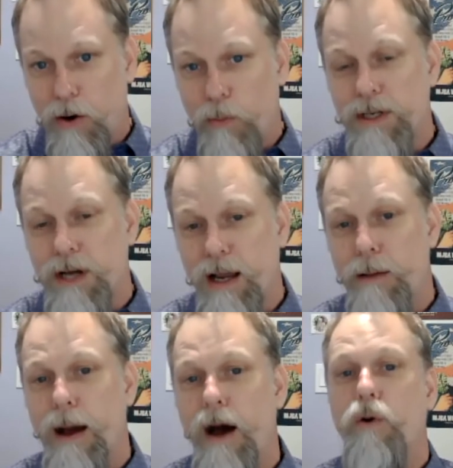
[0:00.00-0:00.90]
Are we talking
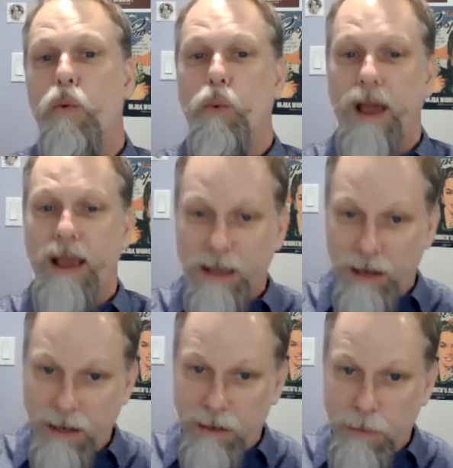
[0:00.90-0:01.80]
about
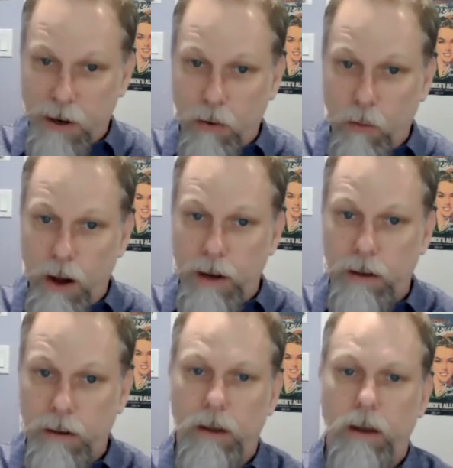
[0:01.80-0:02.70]
regulated
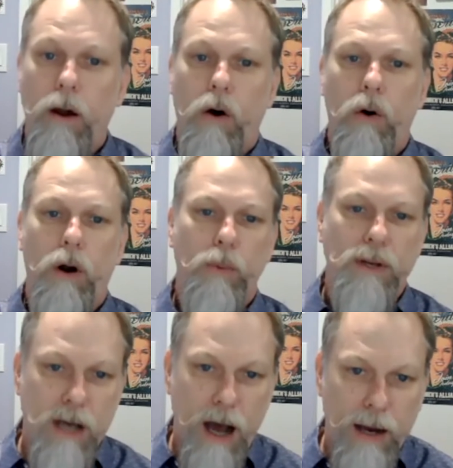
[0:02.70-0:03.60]
marijuana, or are we
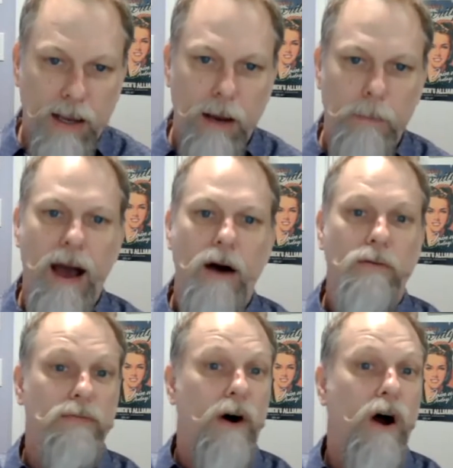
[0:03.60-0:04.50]
talking about
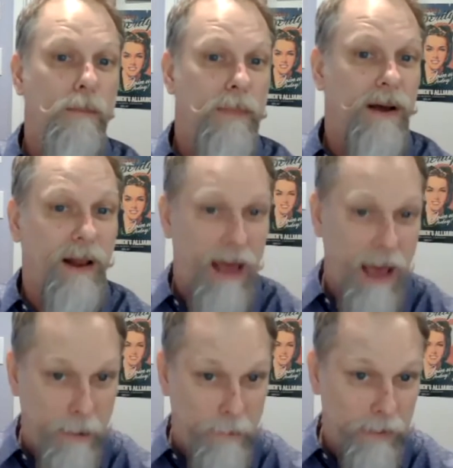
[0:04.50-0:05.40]
Farm Bill
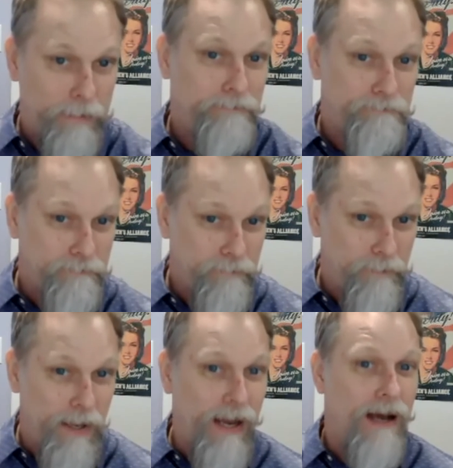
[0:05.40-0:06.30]
hemp?
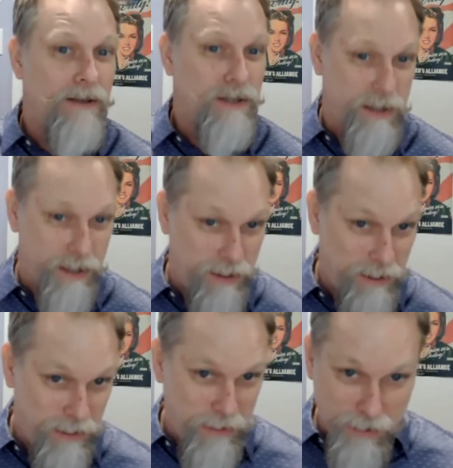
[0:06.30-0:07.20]
Because
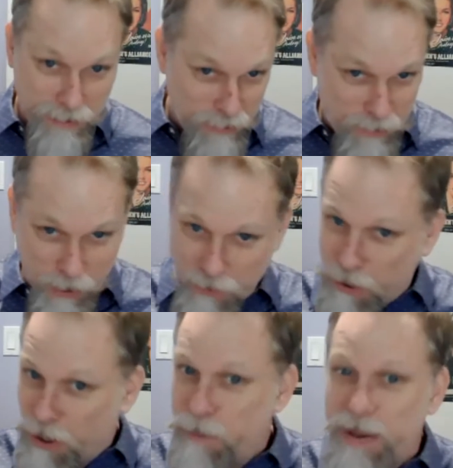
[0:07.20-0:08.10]
they're
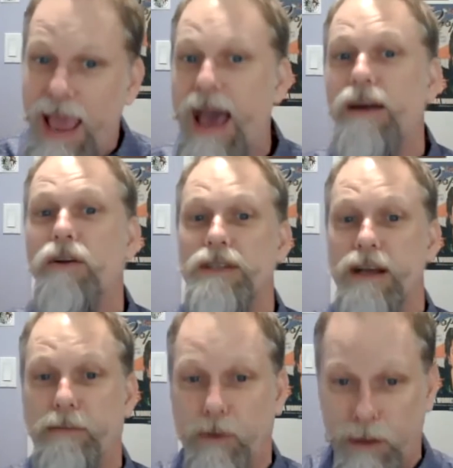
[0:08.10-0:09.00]
going to be handled
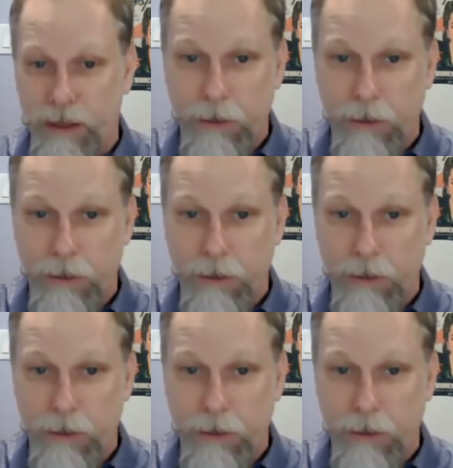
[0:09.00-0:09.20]
differently.